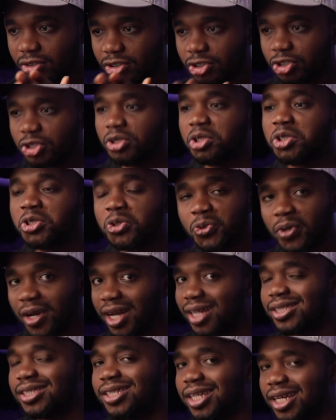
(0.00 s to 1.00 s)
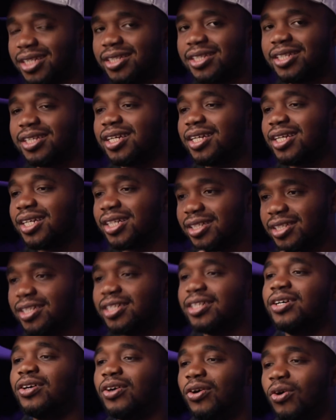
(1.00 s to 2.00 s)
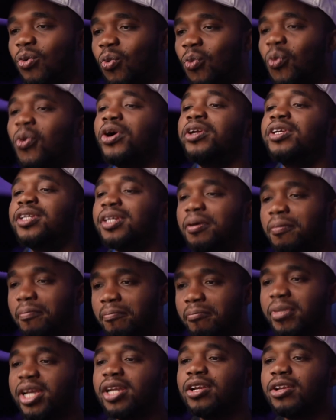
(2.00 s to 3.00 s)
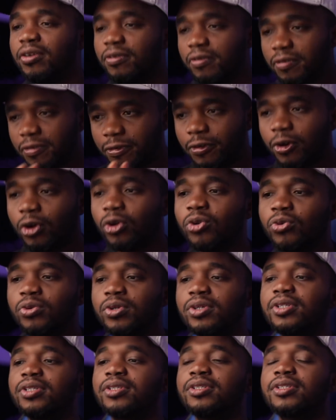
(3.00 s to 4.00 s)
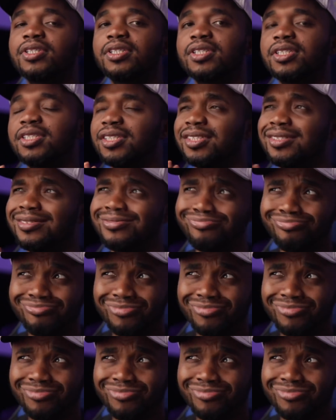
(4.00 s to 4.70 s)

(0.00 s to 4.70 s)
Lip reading: just to attend the 1 million followers